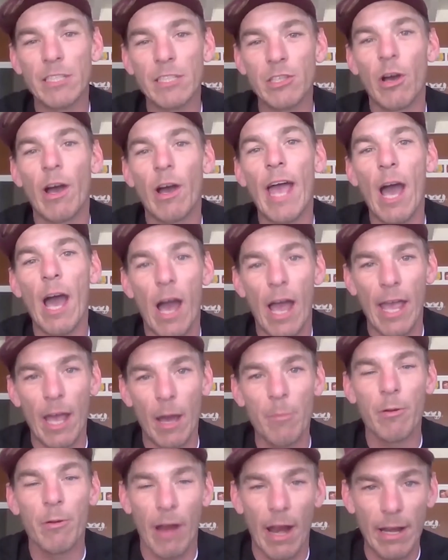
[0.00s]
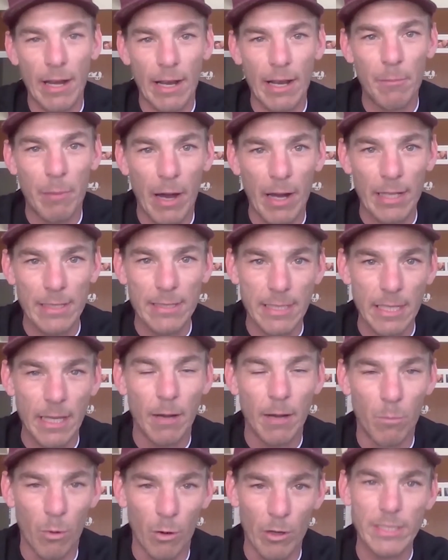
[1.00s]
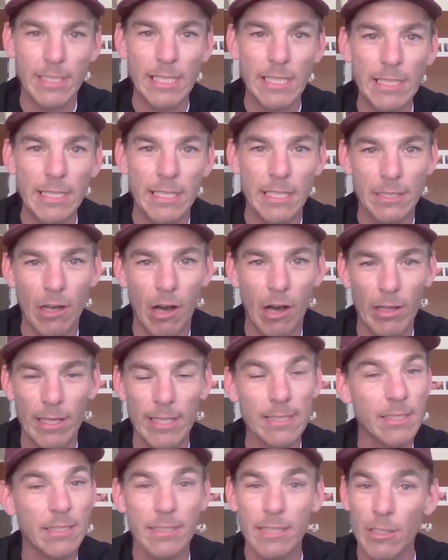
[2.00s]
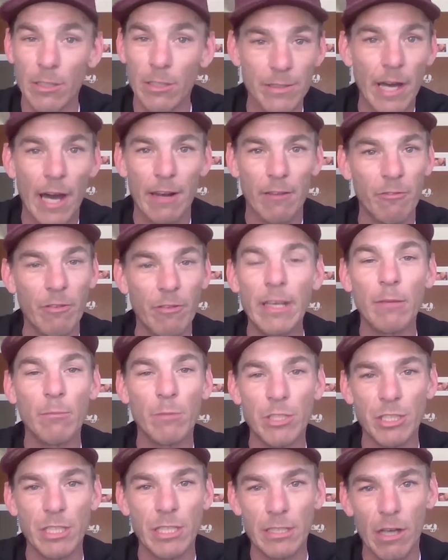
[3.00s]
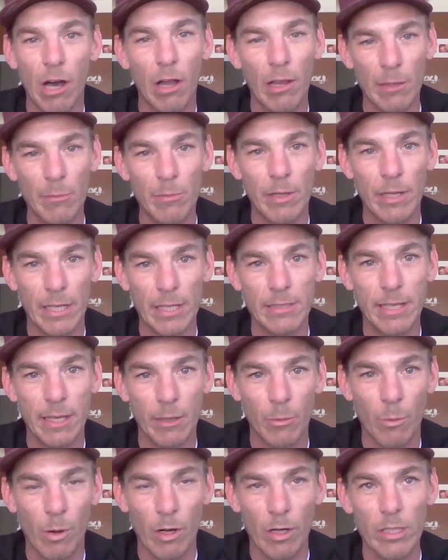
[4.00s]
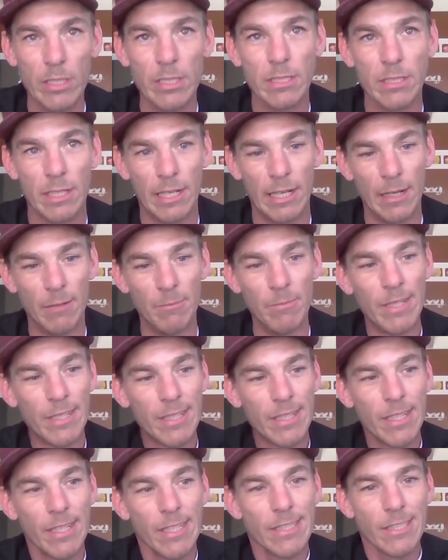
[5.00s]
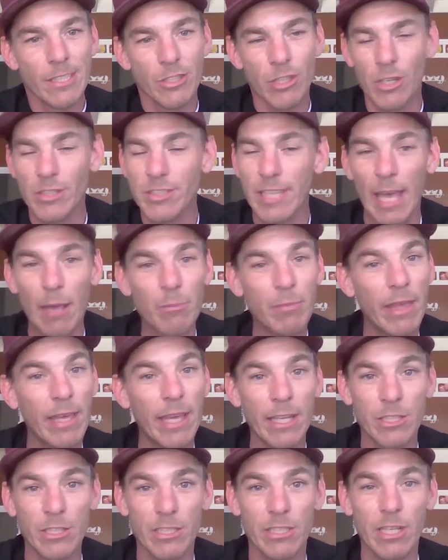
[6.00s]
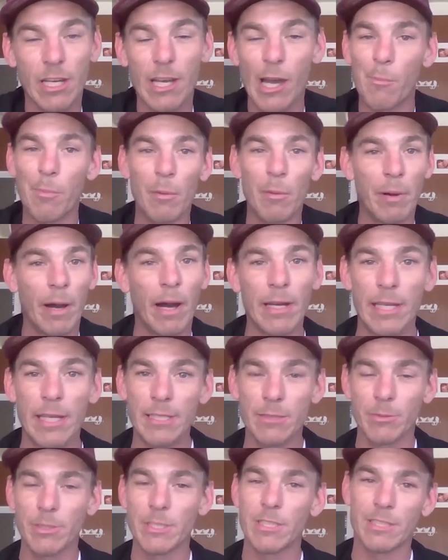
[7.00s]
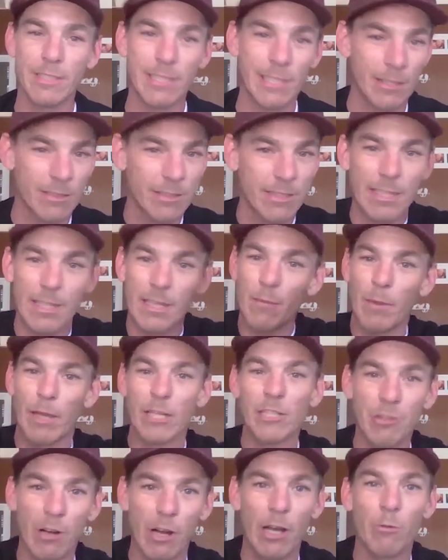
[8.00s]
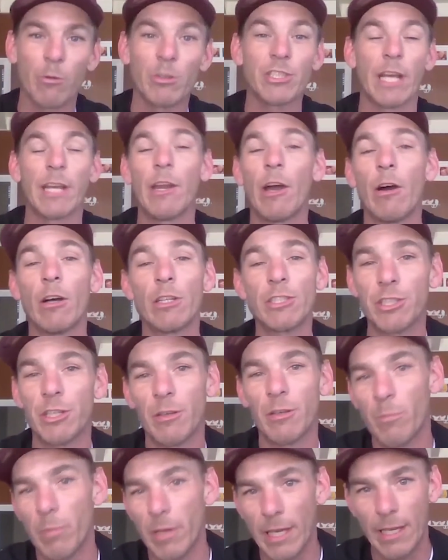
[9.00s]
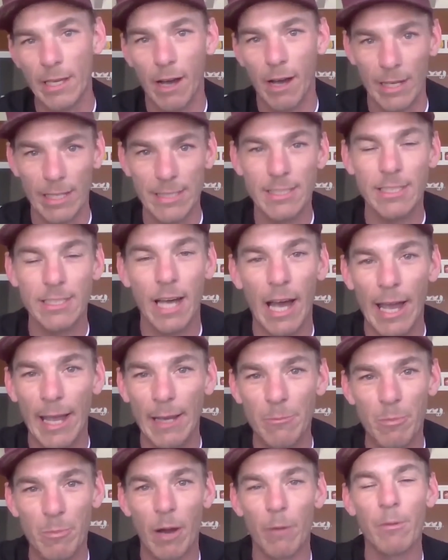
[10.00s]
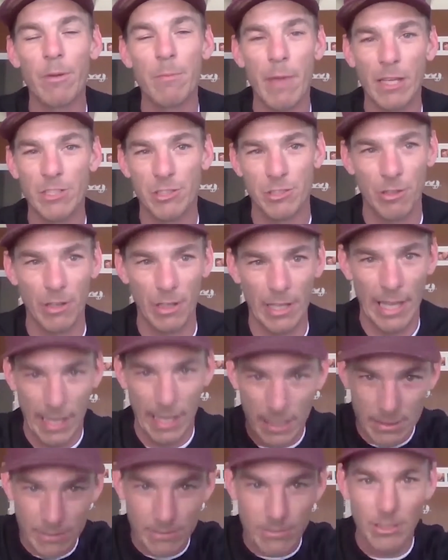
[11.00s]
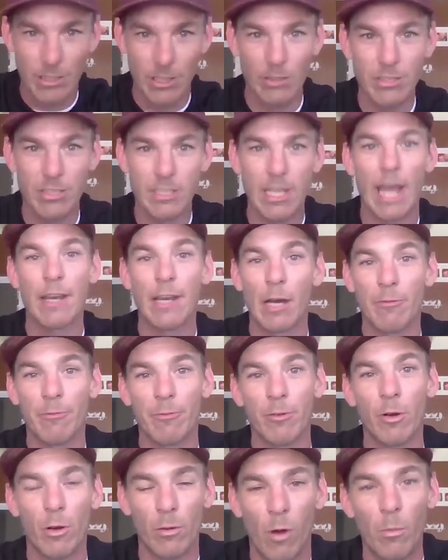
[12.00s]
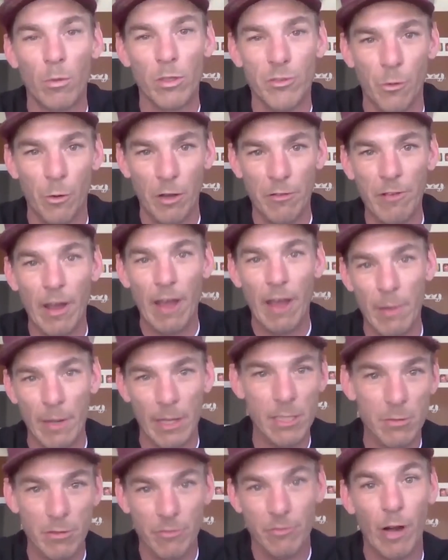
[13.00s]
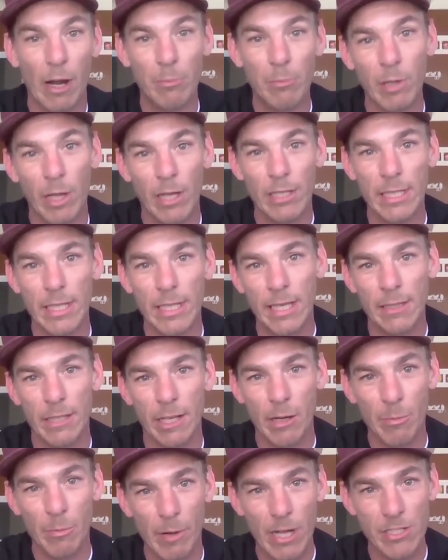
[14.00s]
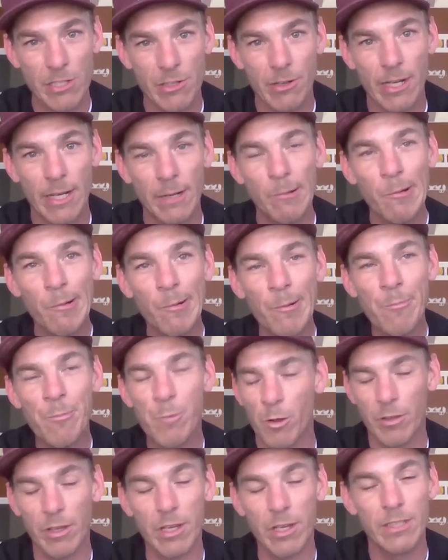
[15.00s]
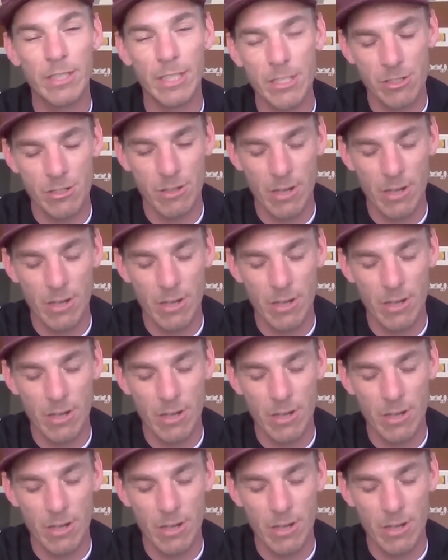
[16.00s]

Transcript: So I upgraded. I bought a more decent dolly. It's still not a vending machine dolly, but it works. So same thing, just a couple buddies. We just tilted into my truck, which I know it shouldn't be on its side, but we made sure to let it, stand up for almost 45 minutes before I plugged it in, the compressor in, or the condenser in.